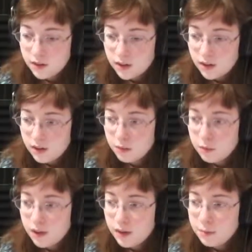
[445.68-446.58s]
Uh,
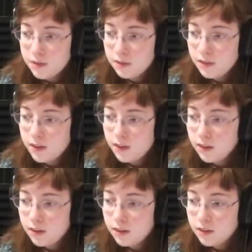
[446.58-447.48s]
what happened over here?
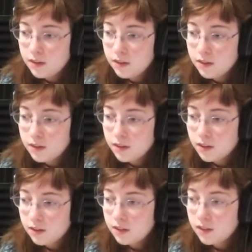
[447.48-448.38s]
That's,